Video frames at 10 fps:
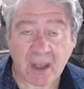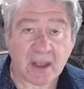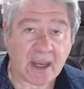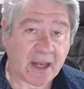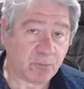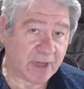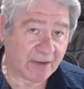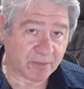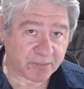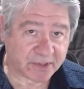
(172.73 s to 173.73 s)
And we
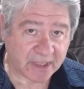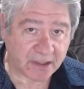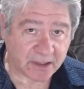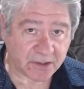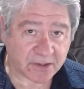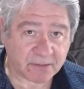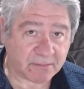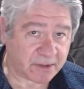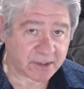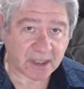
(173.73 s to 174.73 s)
have a percentage.
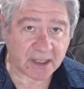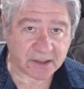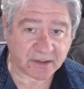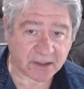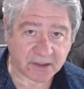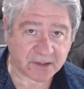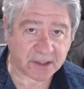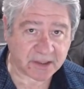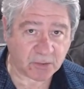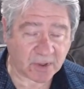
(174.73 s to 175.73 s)
In this case, I think it's
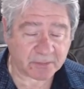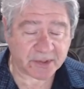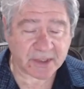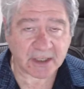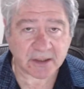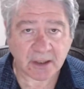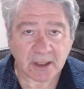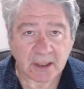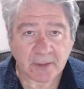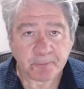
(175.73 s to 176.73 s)
61%.
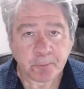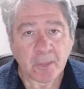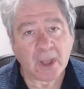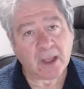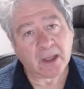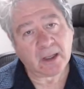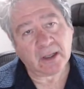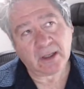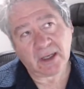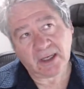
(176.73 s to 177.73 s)

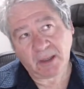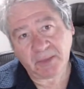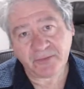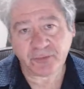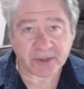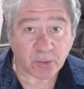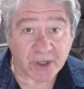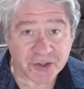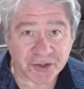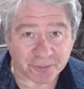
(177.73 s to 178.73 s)
And I'm left with a
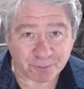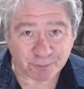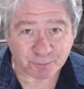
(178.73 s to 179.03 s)
question.